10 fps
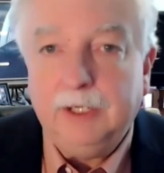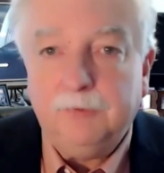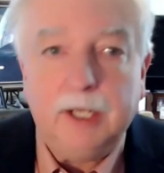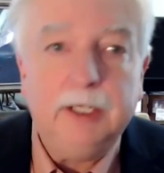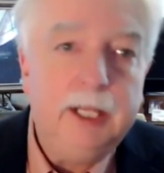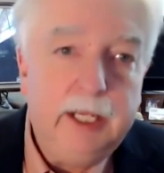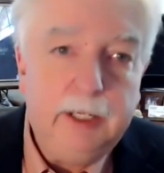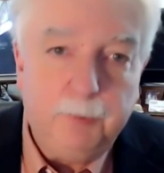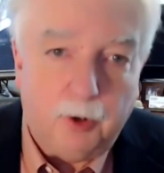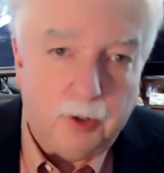And I've got an
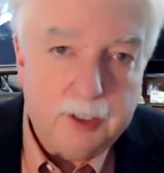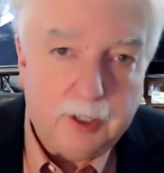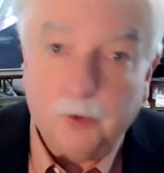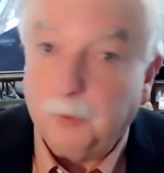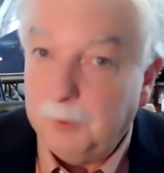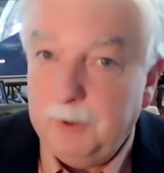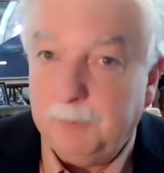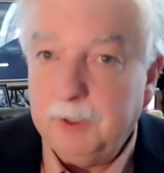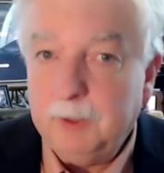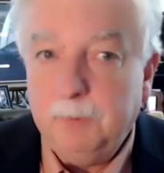ebook on
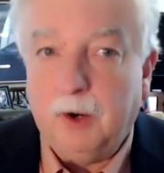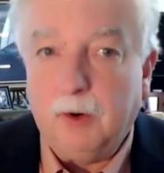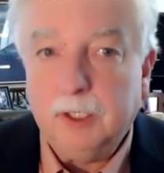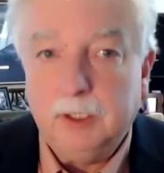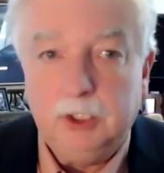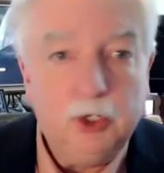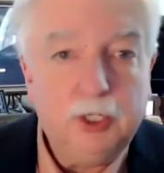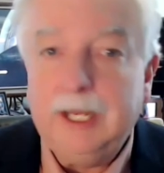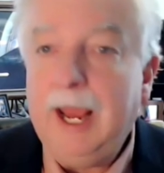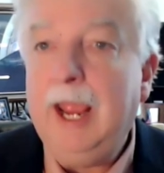Remember the Milk.
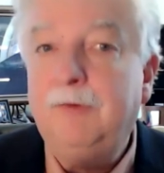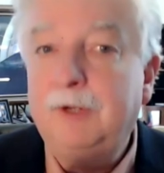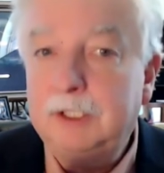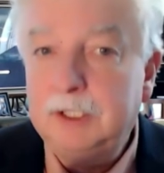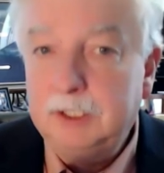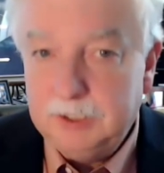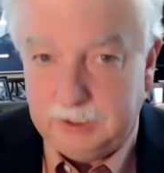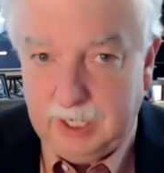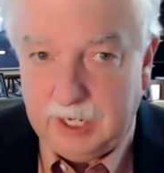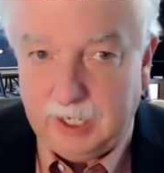You can have it
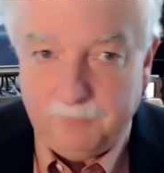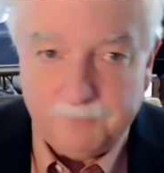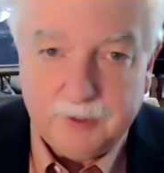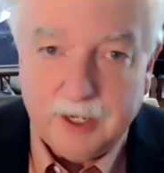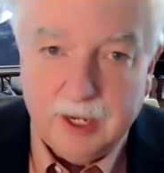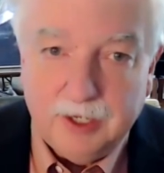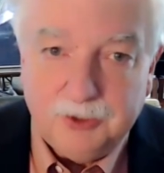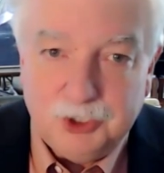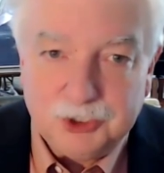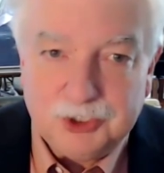today.
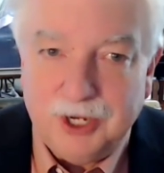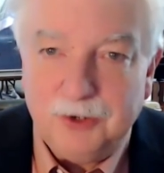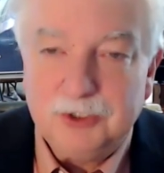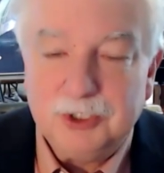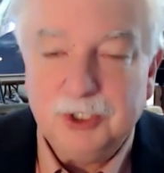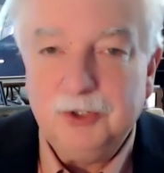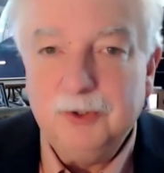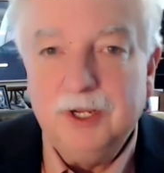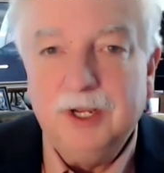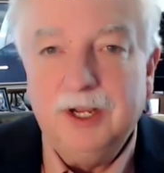Just go
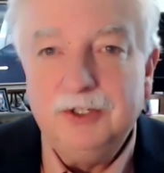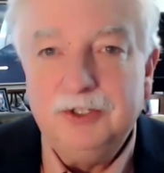to